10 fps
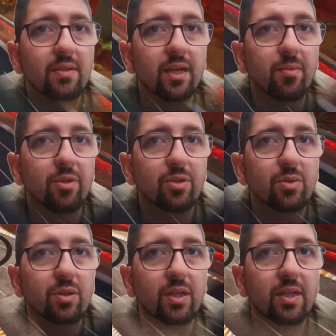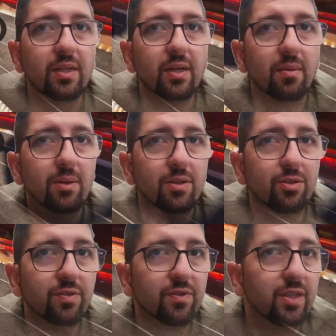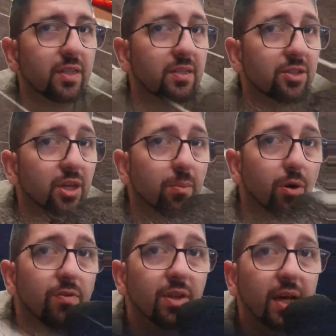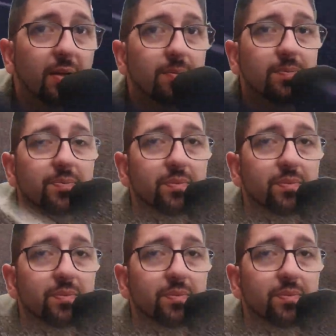I take my shortcut. I'm going to drift here, jump over that,